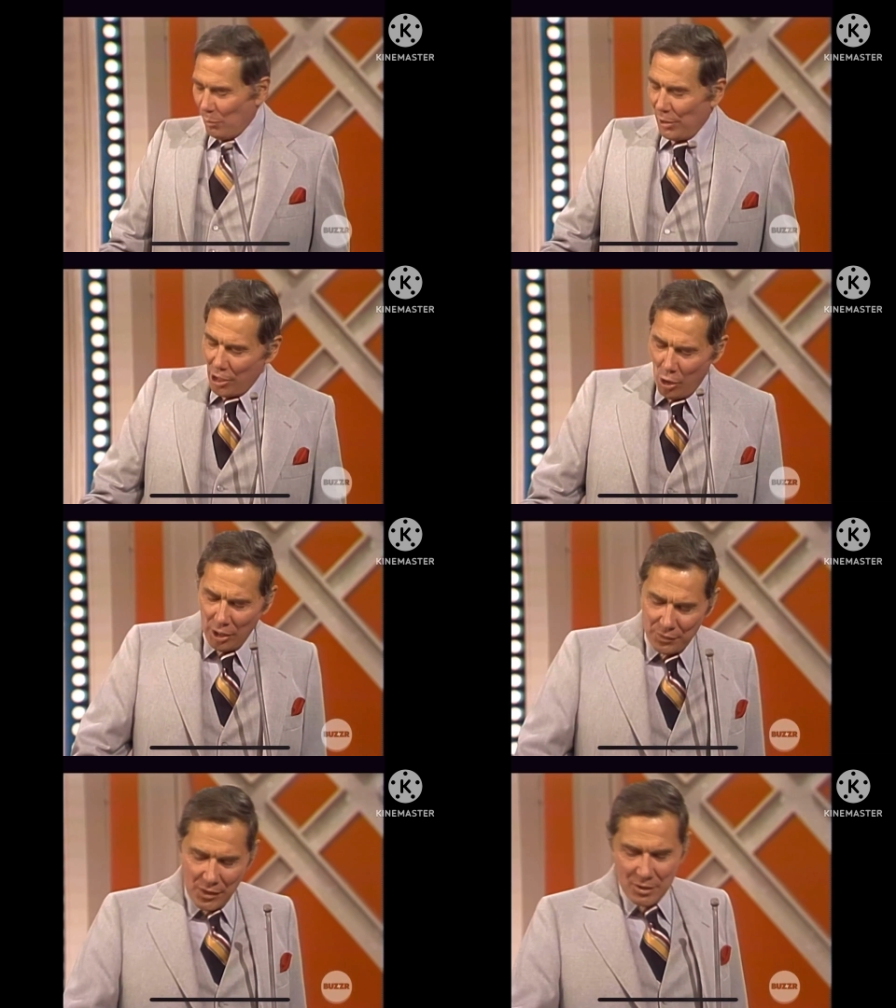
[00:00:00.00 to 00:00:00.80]
when the
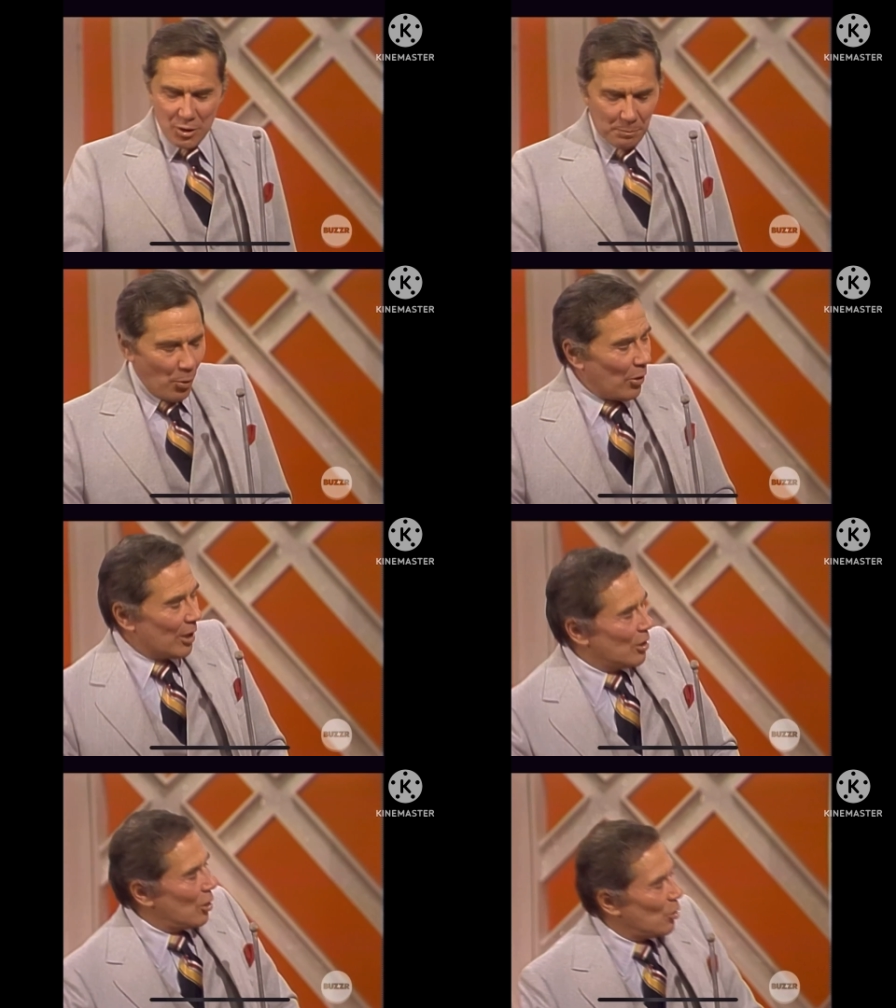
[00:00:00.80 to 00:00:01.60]
only thing
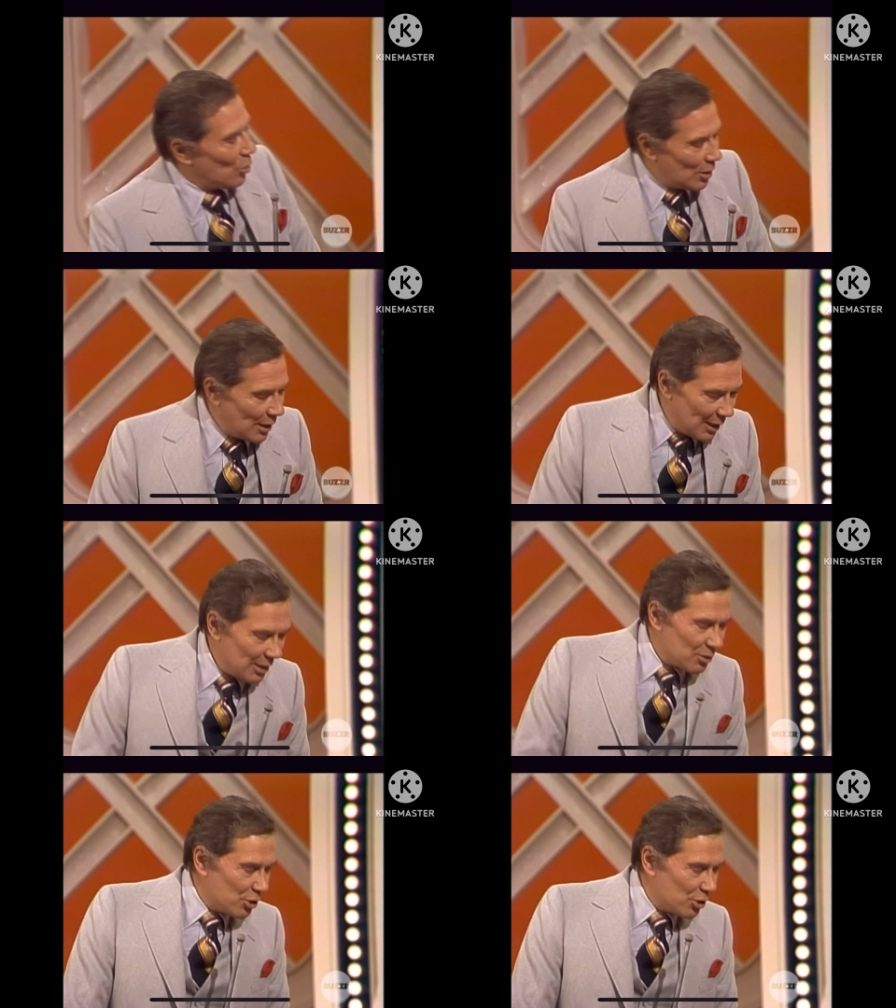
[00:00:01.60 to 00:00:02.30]
supporting you is